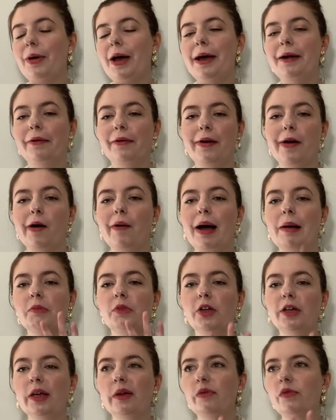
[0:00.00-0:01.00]
I don't know. I'm
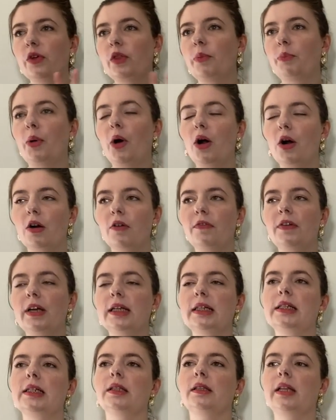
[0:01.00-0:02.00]
looking for the
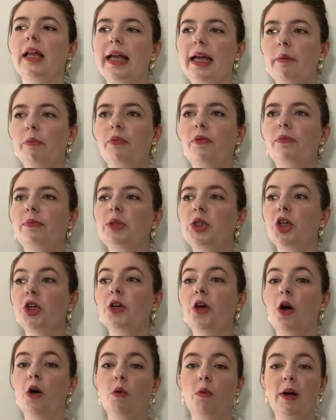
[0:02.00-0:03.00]
perfect lamp to
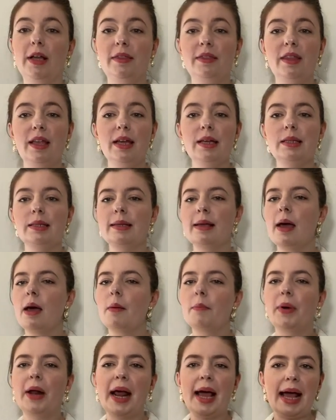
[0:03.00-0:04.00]
go with this,
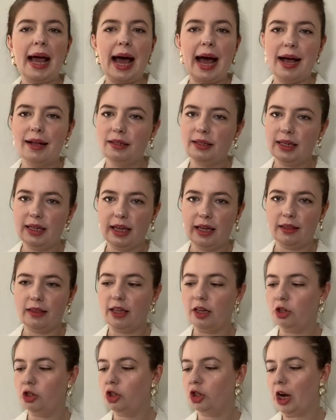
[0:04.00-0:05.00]
but I had to get
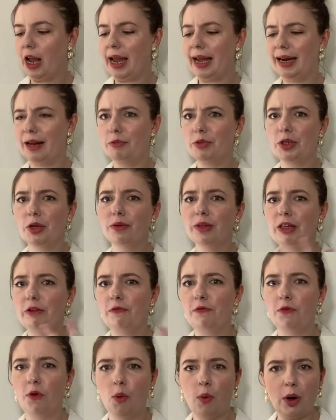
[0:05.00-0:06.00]
this shade. It was only
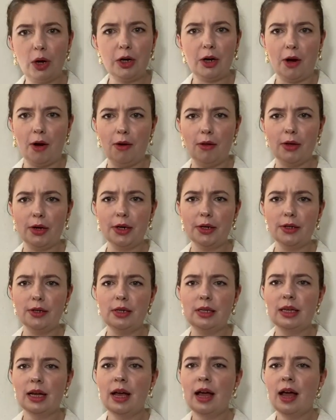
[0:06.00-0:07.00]
$4,